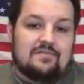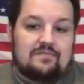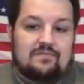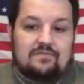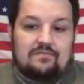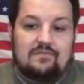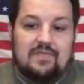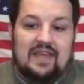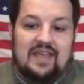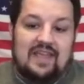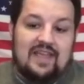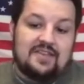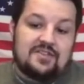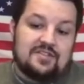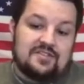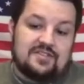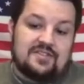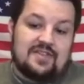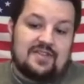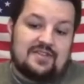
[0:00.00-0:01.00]
my
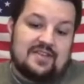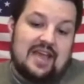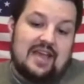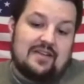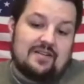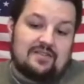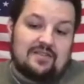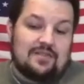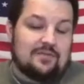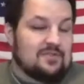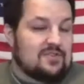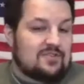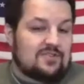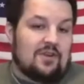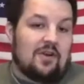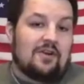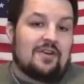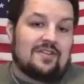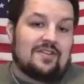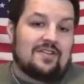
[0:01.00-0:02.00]
agency technically was
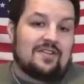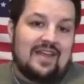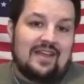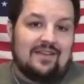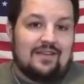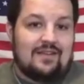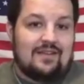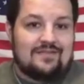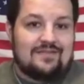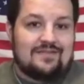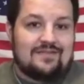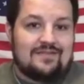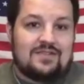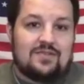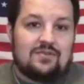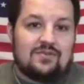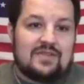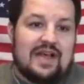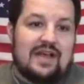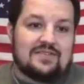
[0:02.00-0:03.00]
started then in
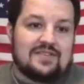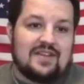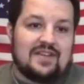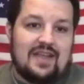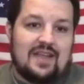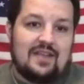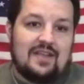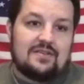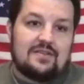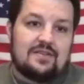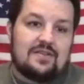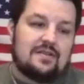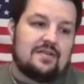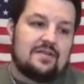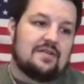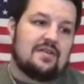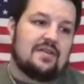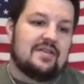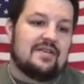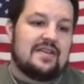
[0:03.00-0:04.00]
2008.
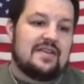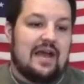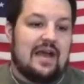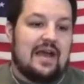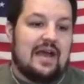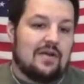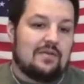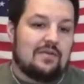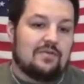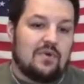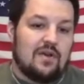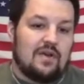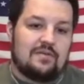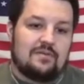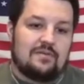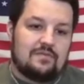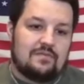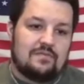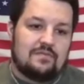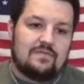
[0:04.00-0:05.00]
And now I
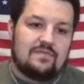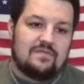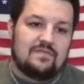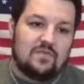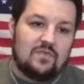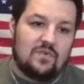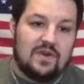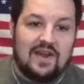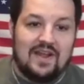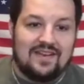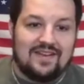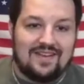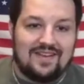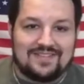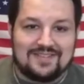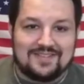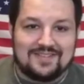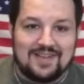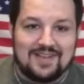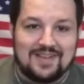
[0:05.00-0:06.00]
run what I'd
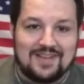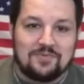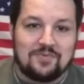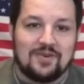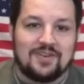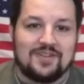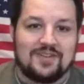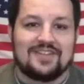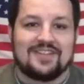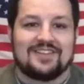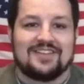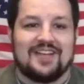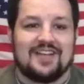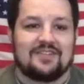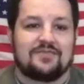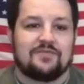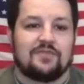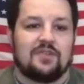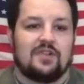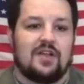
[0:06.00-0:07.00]
like to say is a pretty
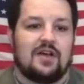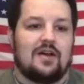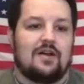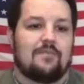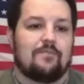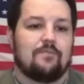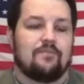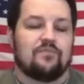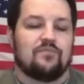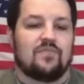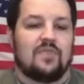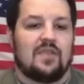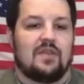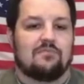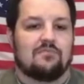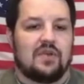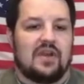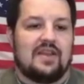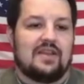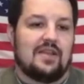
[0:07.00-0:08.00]
successful
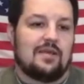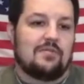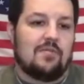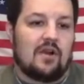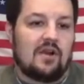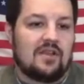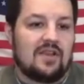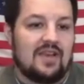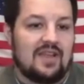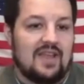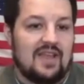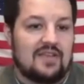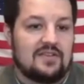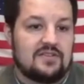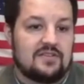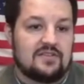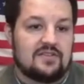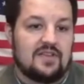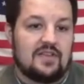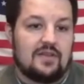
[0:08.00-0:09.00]
branding and marketing
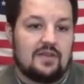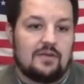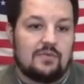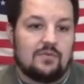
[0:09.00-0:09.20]
agency